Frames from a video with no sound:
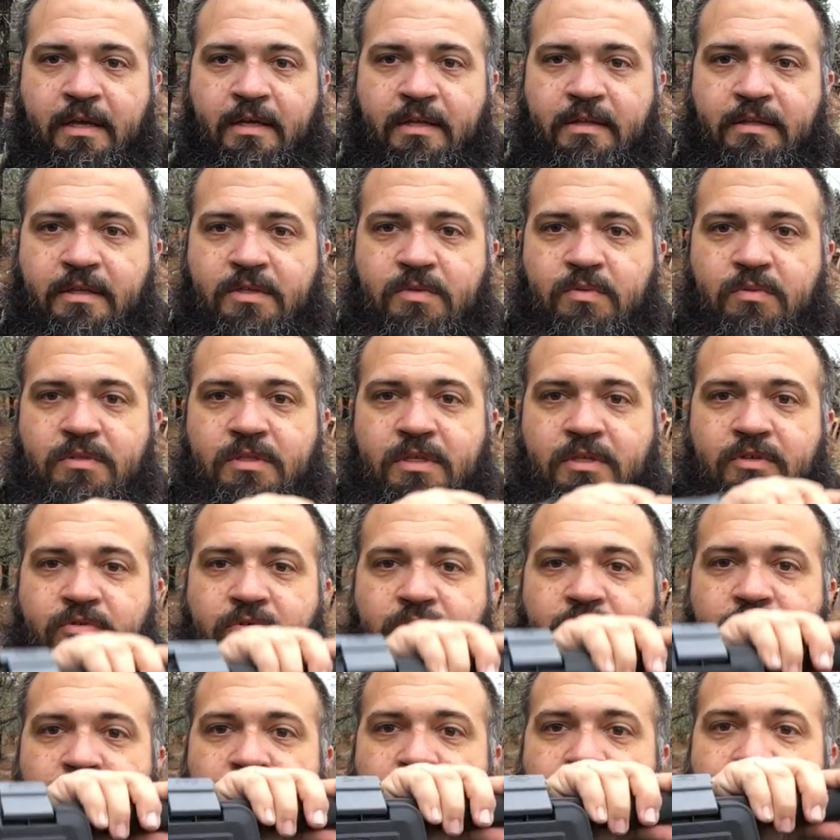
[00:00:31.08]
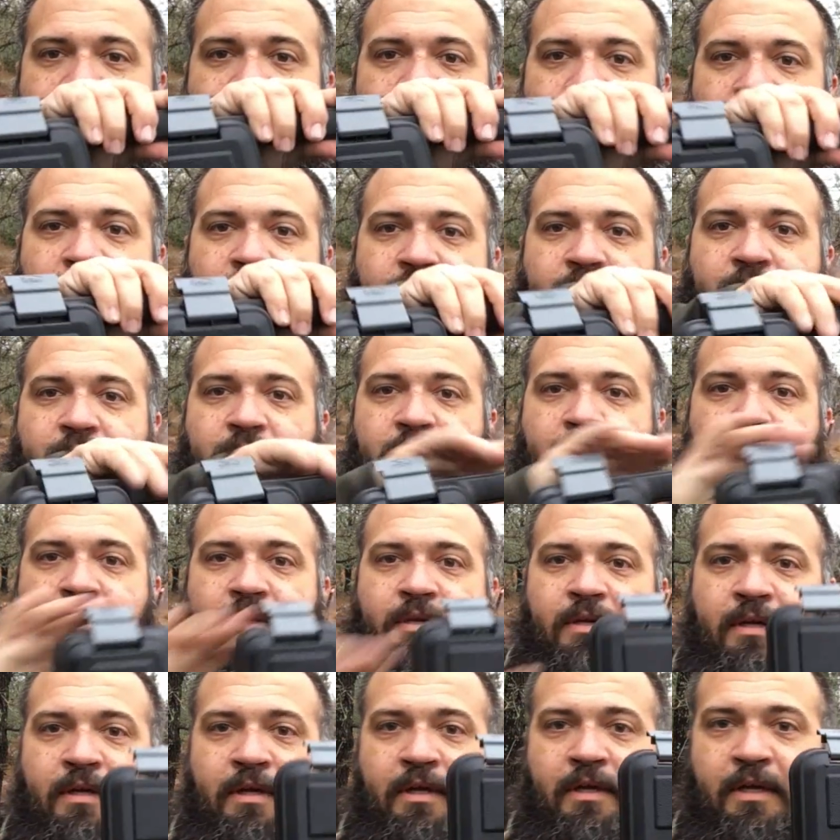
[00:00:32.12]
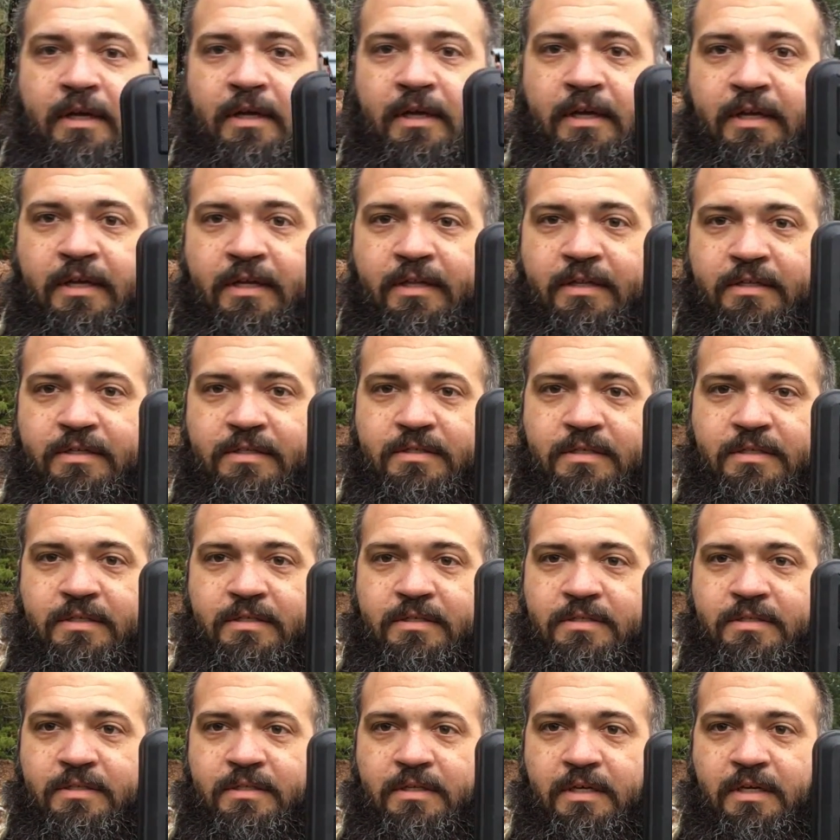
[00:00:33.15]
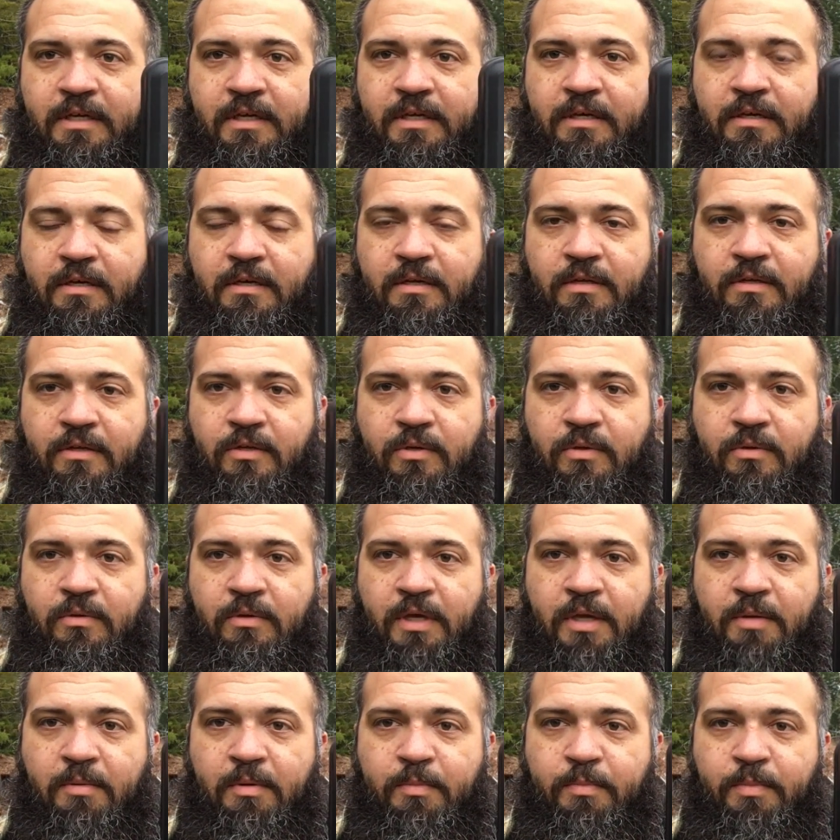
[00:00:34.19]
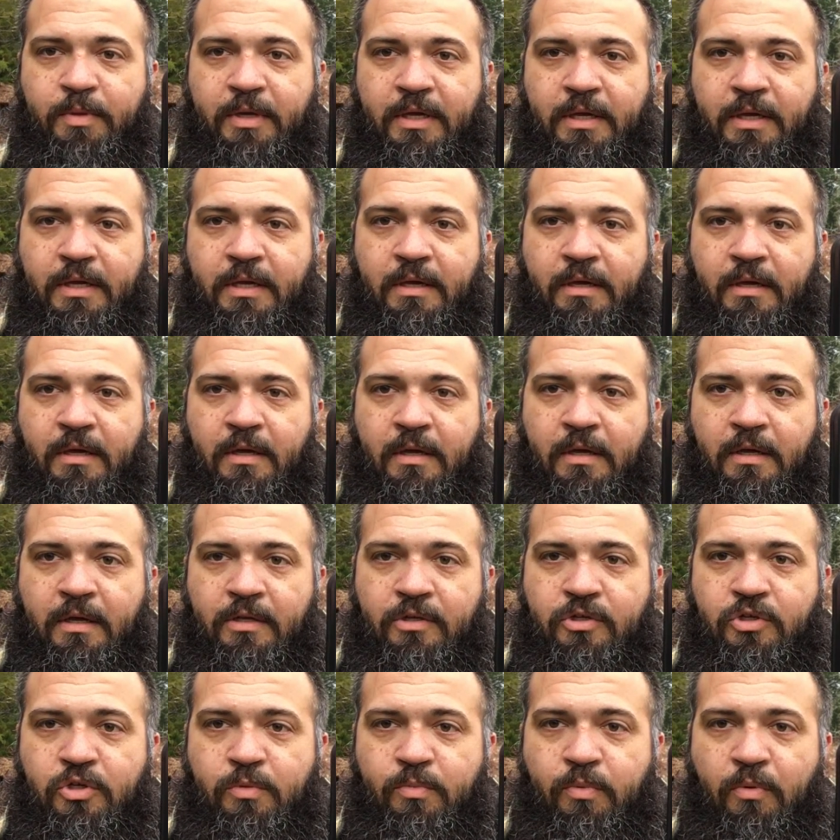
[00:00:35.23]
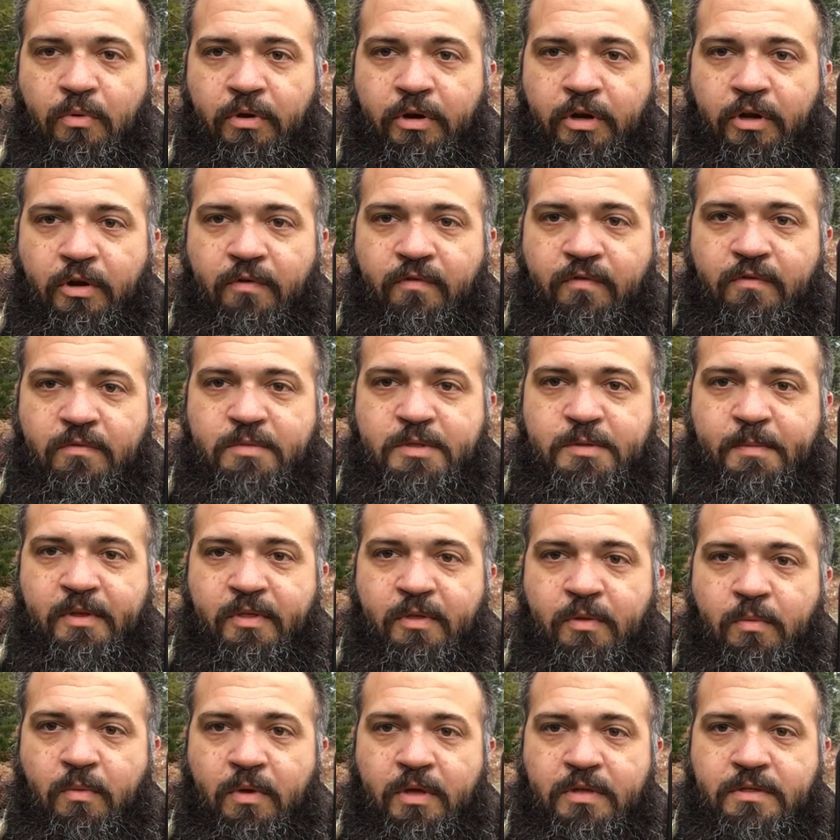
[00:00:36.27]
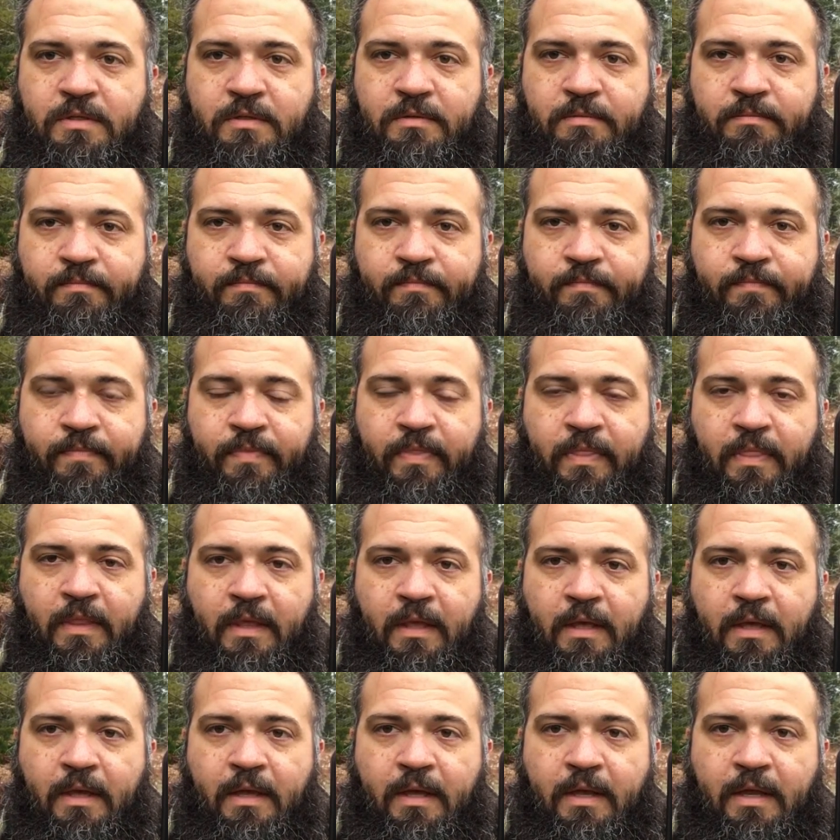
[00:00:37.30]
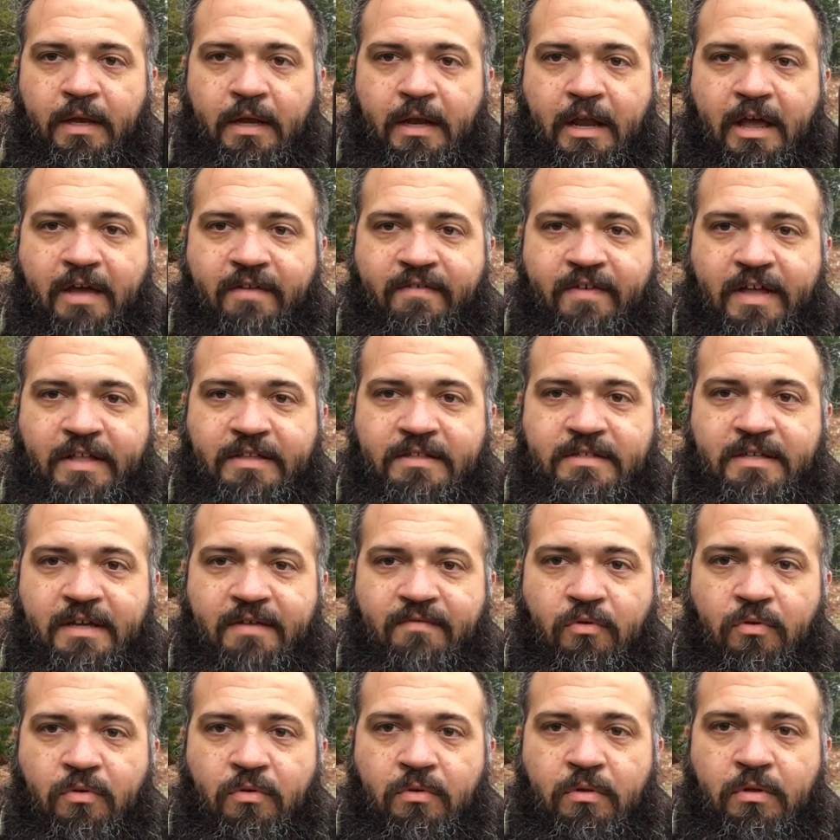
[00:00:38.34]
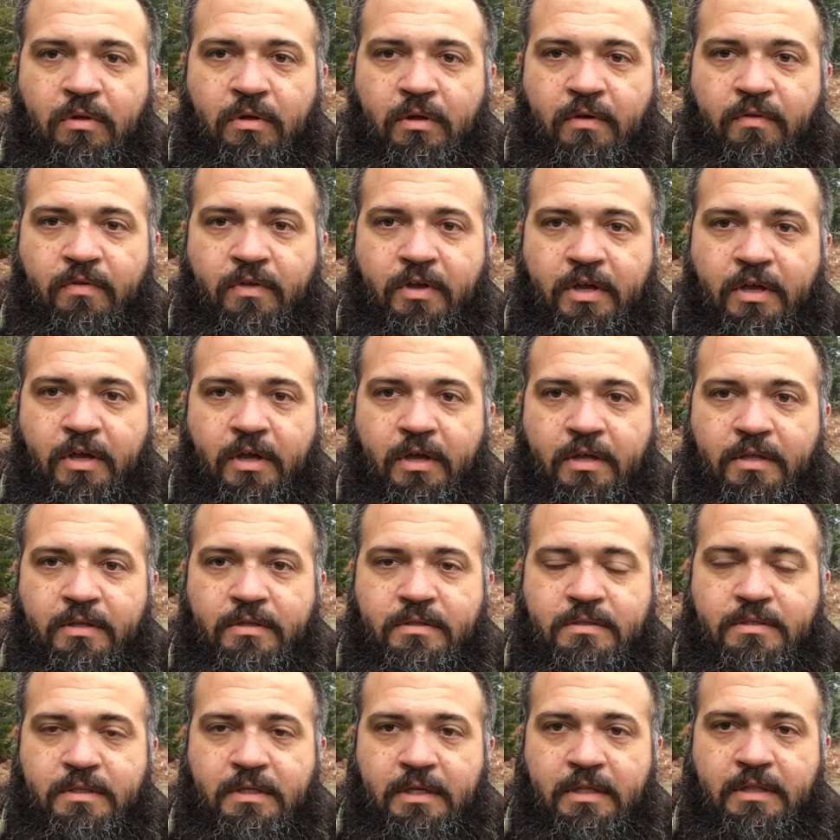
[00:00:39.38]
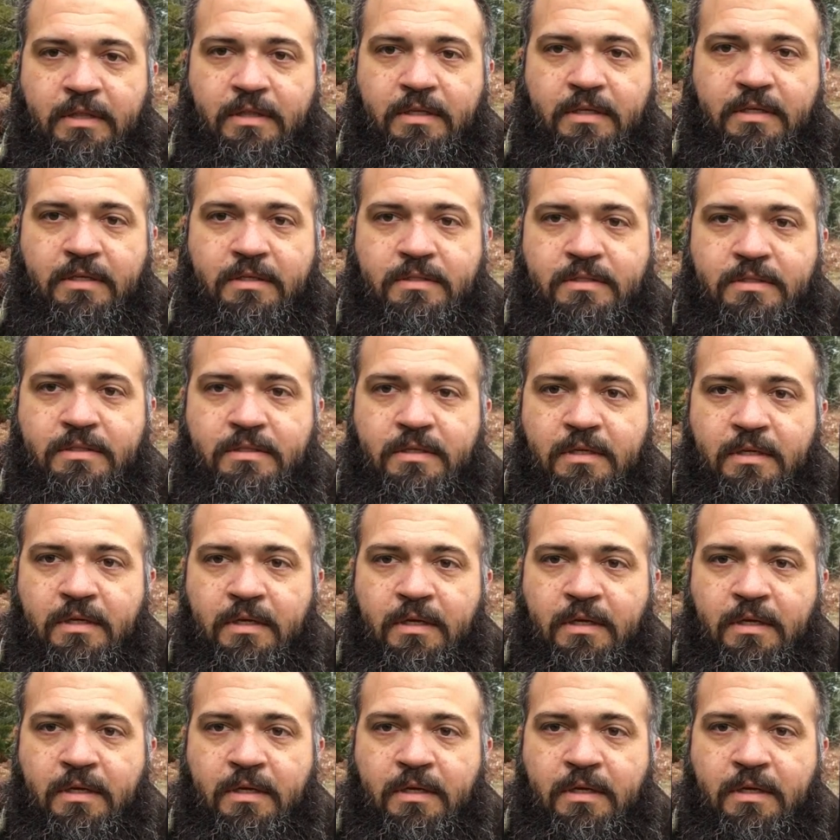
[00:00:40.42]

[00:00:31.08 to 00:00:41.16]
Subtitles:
this was introduced. This is the new M&P 2.0 from Smith and Wesson. Now, I've had several of the guns in this